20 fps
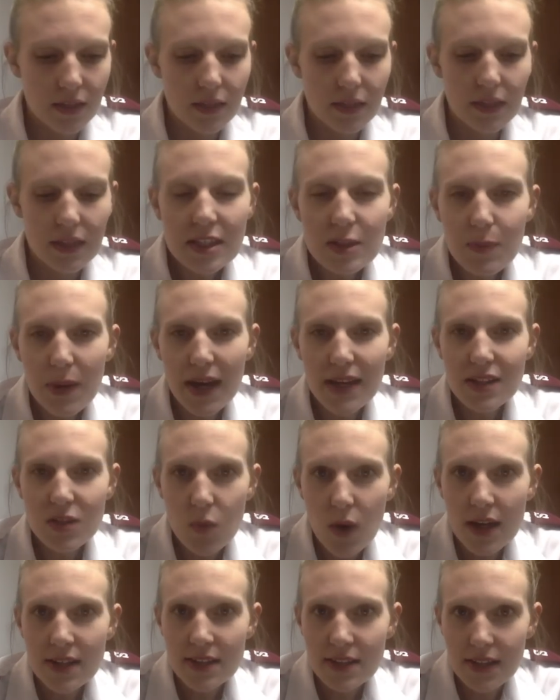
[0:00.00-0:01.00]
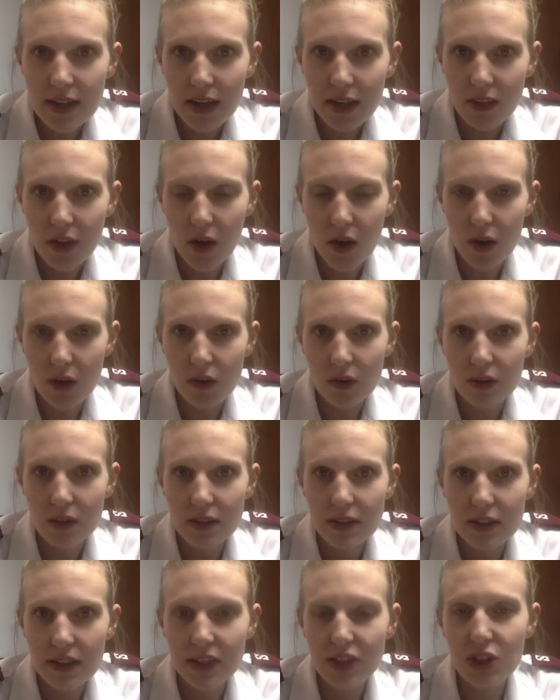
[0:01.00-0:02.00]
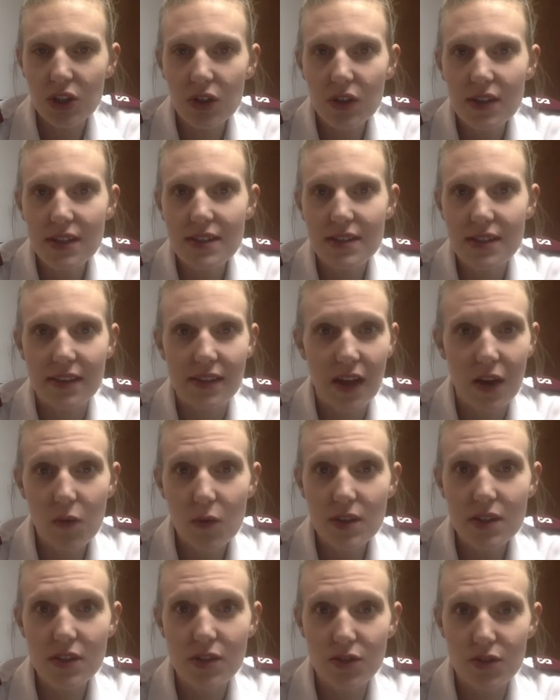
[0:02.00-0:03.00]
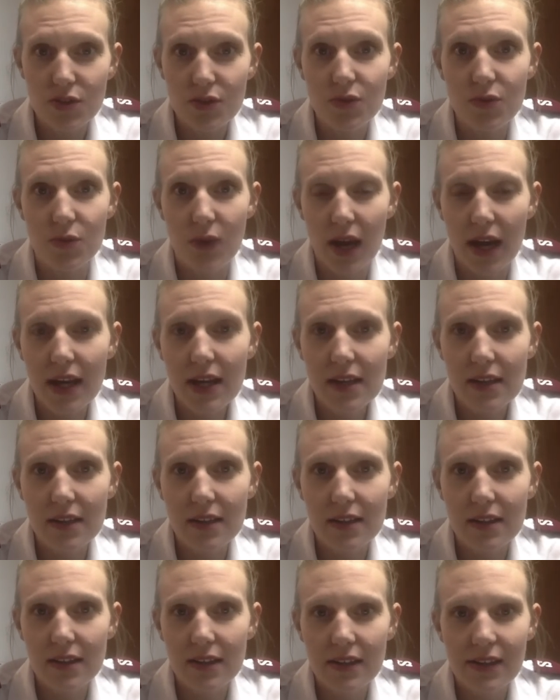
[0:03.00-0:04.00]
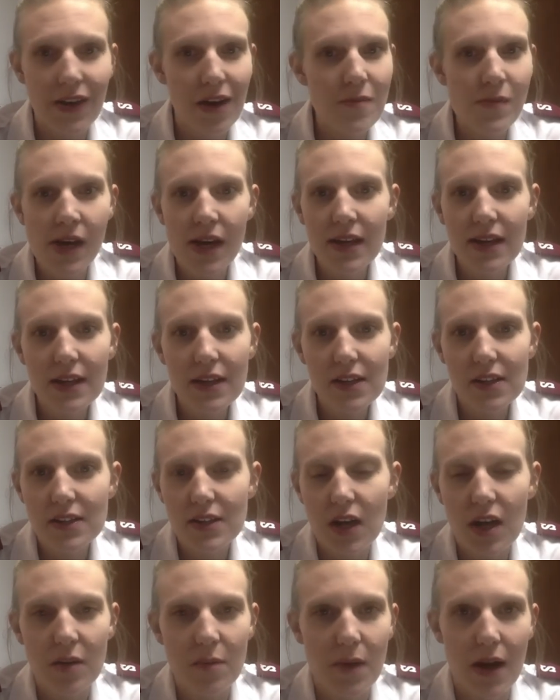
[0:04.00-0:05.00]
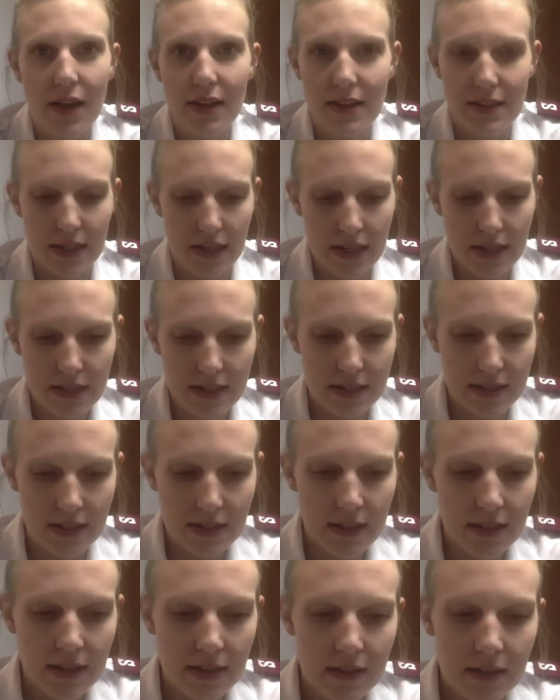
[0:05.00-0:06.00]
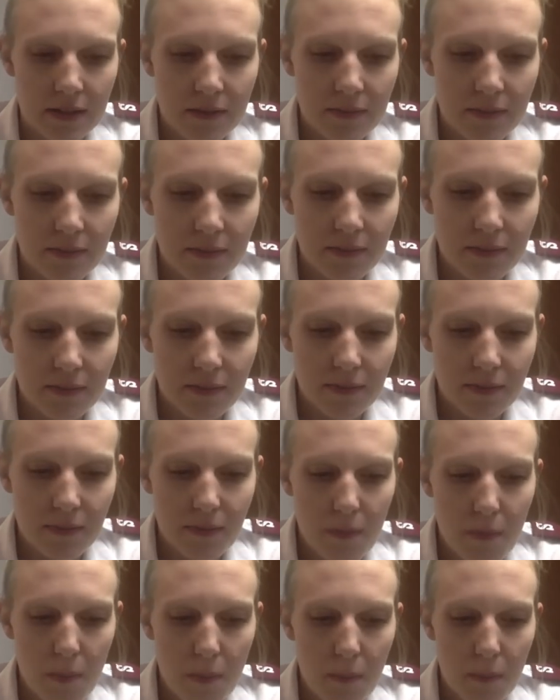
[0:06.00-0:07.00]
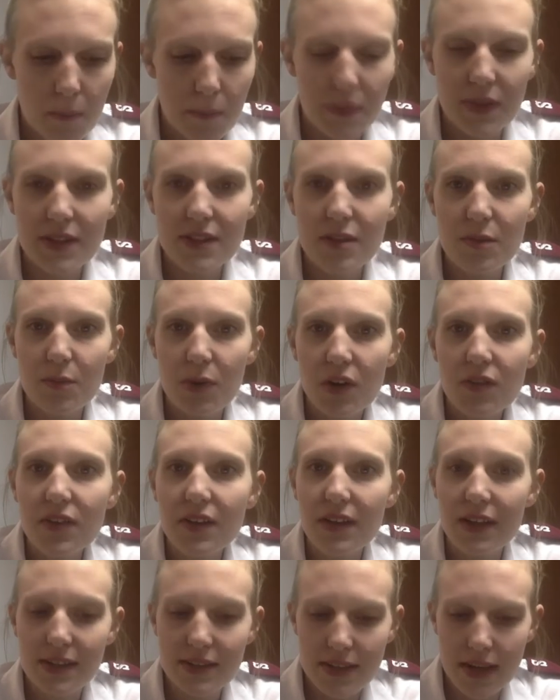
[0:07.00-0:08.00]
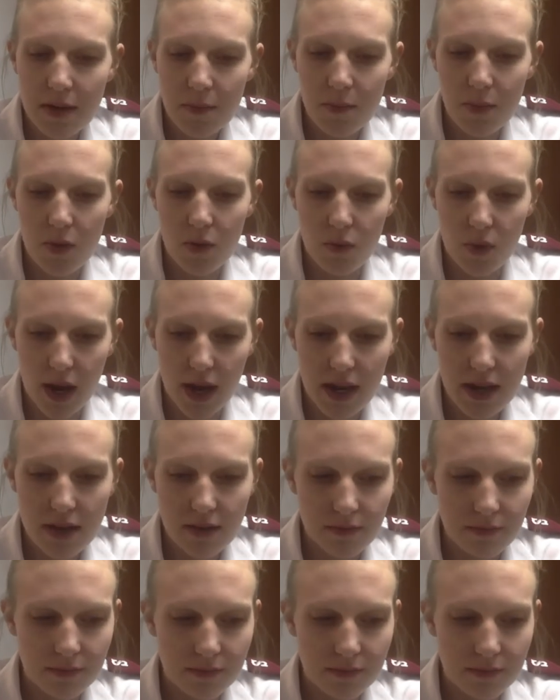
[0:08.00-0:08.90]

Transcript: This past Wednesday, though, it showed us that that wasn't true, right? Now, I'm not here to talk politics, but that's a perfect example, right?